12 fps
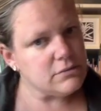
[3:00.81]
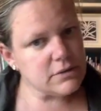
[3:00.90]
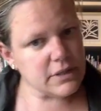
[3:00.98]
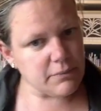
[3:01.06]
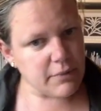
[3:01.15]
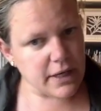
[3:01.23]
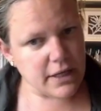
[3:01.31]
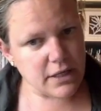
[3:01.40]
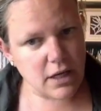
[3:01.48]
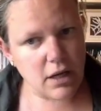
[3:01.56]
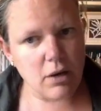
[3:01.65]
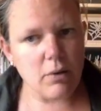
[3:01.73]
get ready to
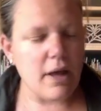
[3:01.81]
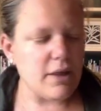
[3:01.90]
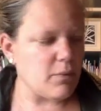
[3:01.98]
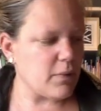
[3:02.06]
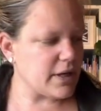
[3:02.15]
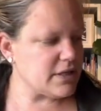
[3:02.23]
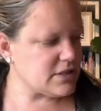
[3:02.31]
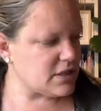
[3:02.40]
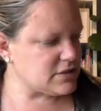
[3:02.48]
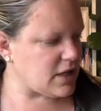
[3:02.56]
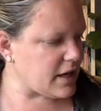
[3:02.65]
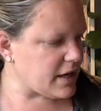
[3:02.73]
go, and then we're going to start
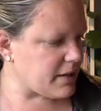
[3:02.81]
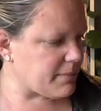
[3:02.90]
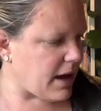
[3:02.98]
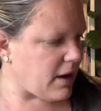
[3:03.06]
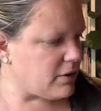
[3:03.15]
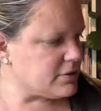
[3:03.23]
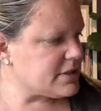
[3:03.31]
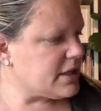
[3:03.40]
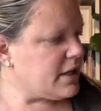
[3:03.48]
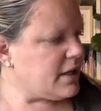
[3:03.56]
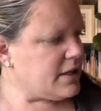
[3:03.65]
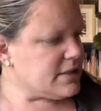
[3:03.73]
talking about
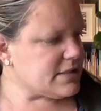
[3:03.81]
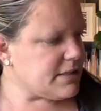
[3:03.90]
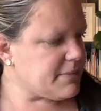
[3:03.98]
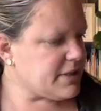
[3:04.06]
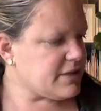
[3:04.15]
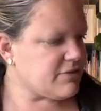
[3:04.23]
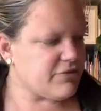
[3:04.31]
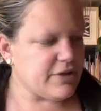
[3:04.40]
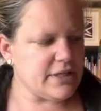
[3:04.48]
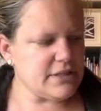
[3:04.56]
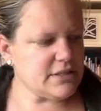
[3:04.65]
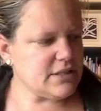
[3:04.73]
some of the
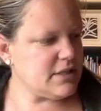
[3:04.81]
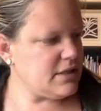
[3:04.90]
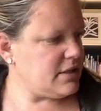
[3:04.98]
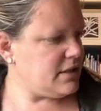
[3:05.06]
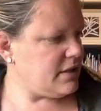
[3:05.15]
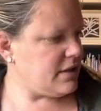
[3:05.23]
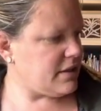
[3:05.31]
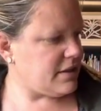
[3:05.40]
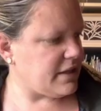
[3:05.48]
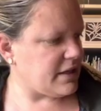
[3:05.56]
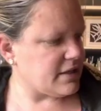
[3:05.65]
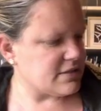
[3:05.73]
different
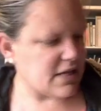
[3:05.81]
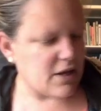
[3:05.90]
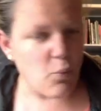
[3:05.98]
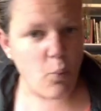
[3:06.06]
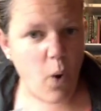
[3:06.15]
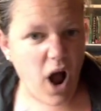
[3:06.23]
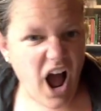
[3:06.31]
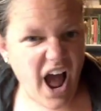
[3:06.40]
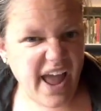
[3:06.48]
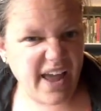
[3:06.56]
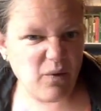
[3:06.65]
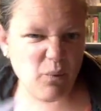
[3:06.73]
things and
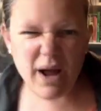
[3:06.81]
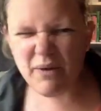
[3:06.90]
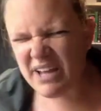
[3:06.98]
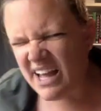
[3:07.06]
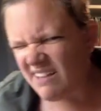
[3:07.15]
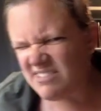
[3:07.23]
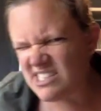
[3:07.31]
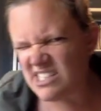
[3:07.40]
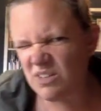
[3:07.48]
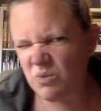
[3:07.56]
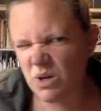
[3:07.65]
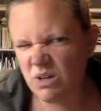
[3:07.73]
why we have steel
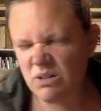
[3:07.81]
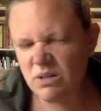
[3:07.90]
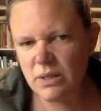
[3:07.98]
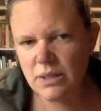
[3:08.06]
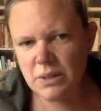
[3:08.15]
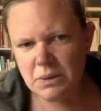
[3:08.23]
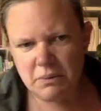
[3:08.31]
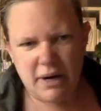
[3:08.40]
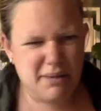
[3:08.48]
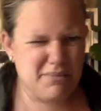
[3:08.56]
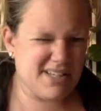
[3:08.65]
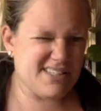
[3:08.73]
wool, right?
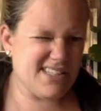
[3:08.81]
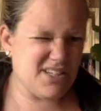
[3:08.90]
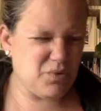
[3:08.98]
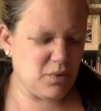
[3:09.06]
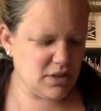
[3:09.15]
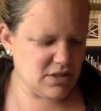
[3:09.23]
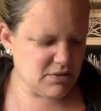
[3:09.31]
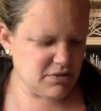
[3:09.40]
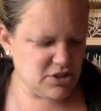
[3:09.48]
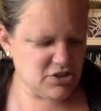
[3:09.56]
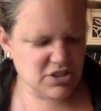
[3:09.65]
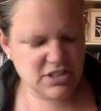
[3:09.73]
Because steel wool isn't
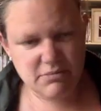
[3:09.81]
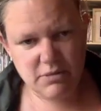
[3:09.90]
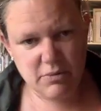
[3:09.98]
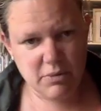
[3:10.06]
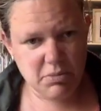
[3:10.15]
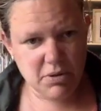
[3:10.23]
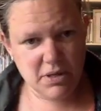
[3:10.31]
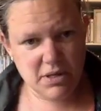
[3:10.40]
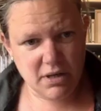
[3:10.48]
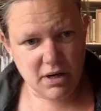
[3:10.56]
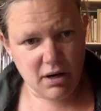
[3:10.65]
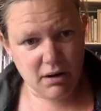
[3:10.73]
usually something we put in
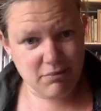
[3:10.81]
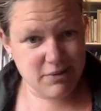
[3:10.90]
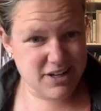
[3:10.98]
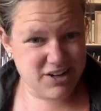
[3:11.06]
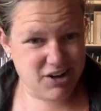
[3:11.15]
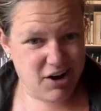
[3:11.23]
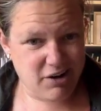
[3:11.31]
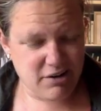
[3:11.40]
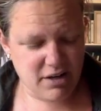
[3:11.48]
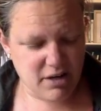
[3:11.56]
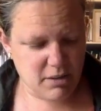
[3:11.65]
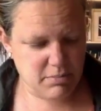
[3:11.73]
our garden,
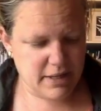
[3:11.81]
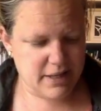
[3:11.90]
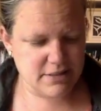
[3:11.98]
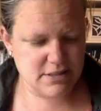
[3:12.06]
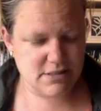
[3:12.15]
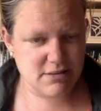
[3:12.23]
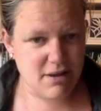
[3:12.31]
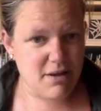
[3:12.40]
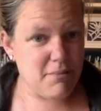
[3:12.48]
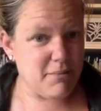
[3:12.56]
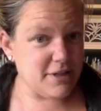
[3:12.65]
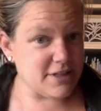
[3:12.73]
in our plants.
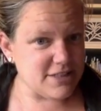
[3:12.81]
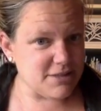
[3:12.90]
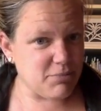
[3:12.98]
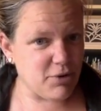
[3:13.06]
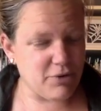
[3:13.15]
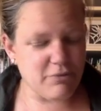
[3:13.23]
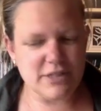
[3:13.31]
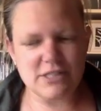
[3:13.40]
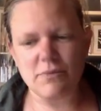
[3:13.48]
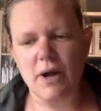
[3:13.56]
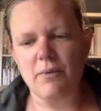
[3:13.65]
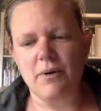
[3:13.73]
But there's an important reason
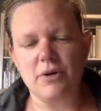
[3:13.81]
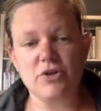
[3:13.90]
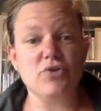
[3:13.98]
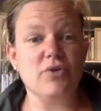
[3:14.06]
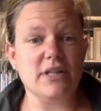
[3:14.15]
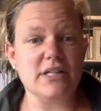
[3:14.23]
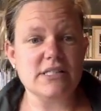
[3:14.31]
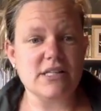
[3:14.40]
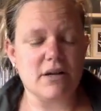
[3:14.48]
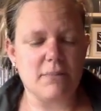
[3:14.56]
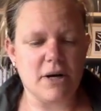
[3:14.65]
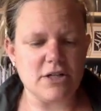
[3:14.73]
why we're doing this in our
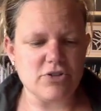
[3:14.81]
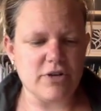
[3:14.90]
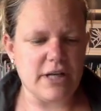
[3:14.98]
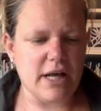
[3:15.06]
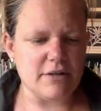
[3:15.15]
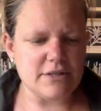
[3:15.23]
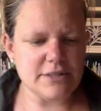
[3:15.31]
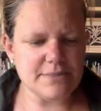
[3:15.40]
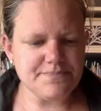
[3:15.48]
Mars greenhouse.